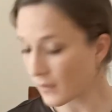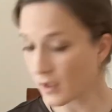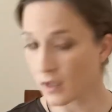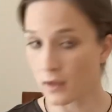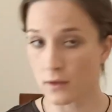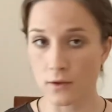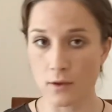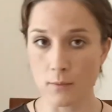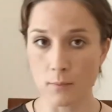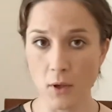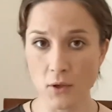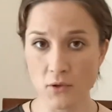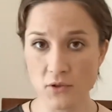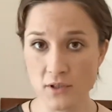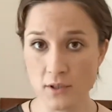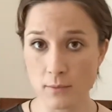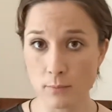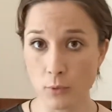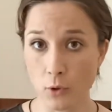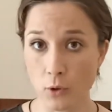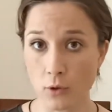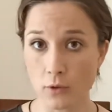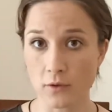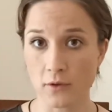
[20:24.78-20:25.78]
The most
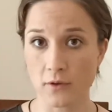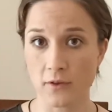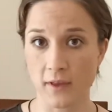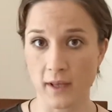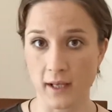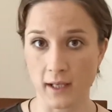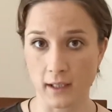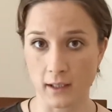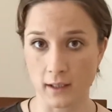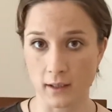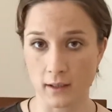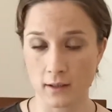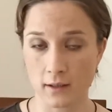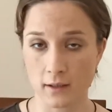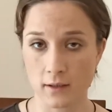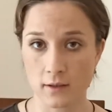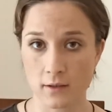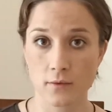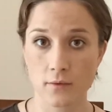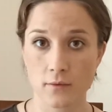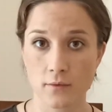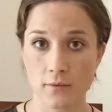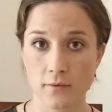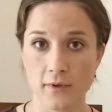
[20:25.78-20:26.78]
important thing
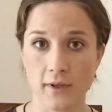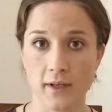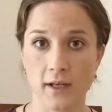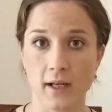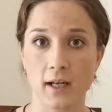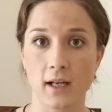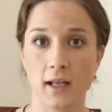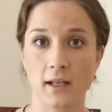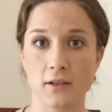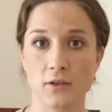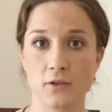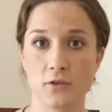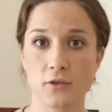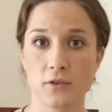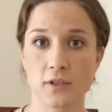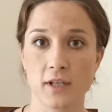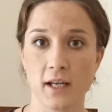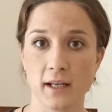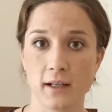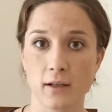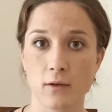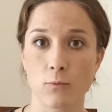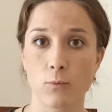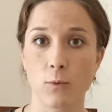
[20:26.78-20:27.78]
that I'd like you to
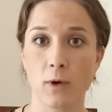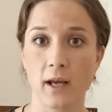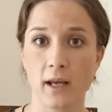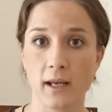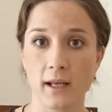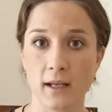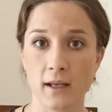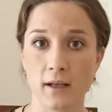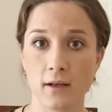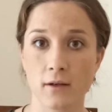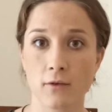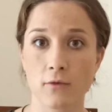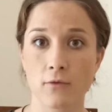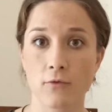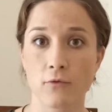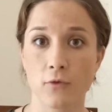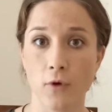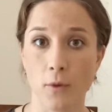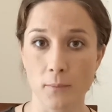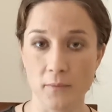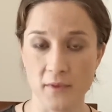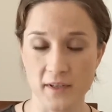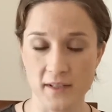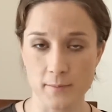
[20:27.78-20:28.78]
take away
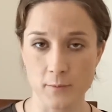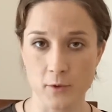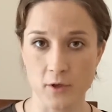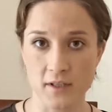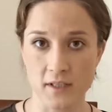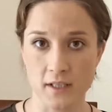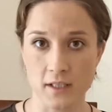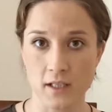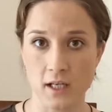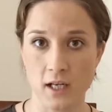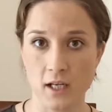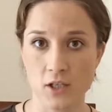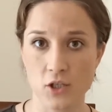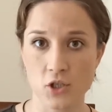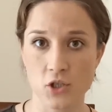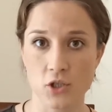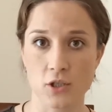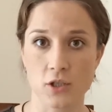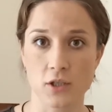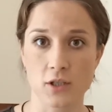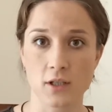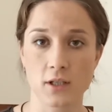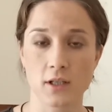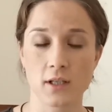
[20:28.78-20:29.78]
from this
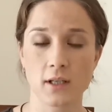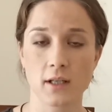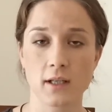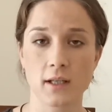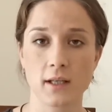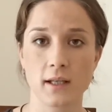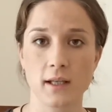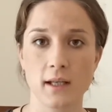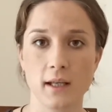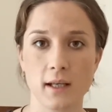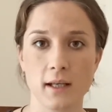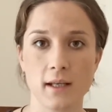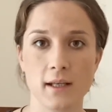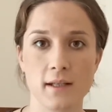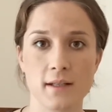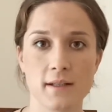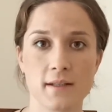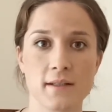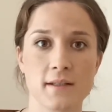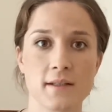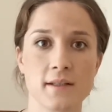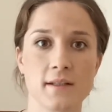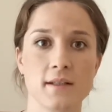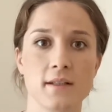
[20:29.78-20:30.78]
presentation
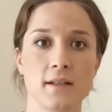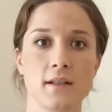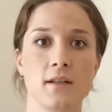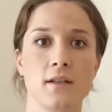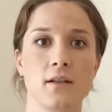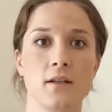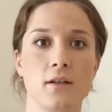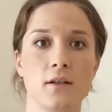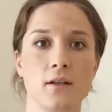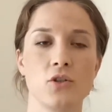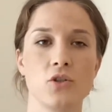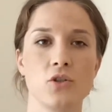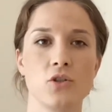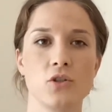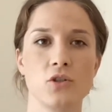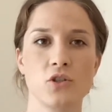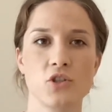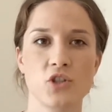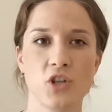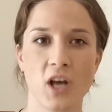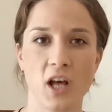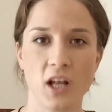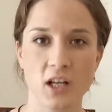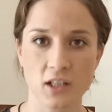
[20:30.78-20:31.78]
is
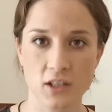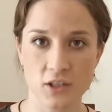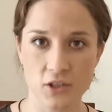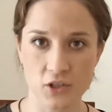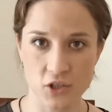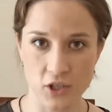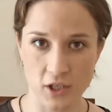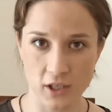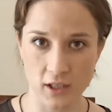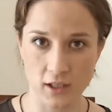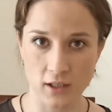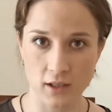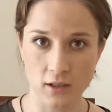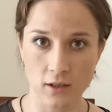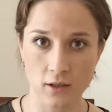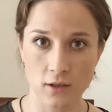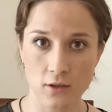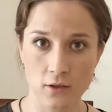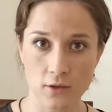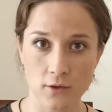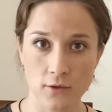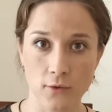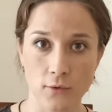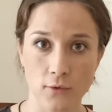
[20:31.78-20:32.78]
challenging
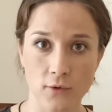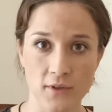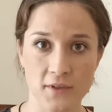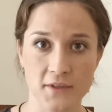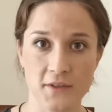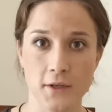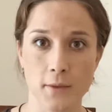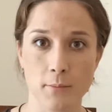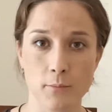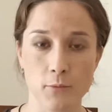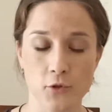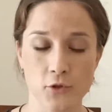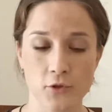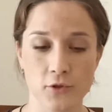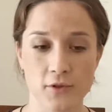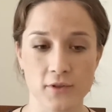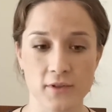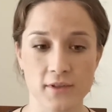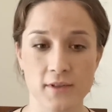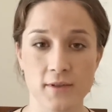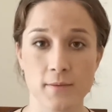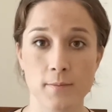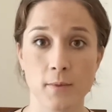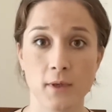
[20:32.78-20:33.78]
your
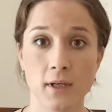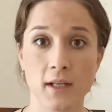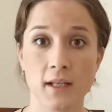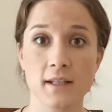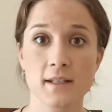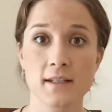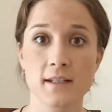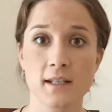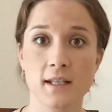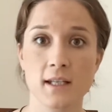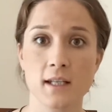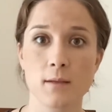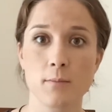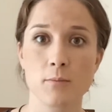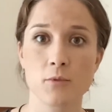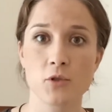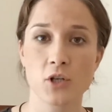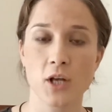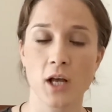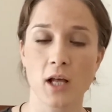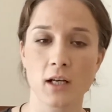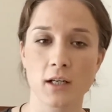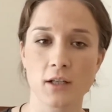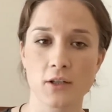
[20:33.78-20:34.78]
assumptions. Please keep
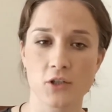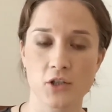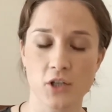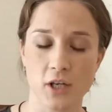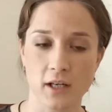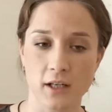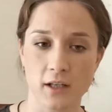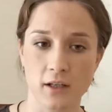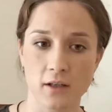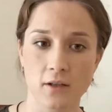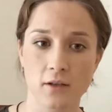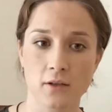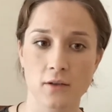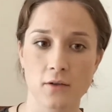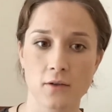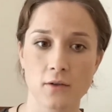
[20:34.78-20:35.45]
challenging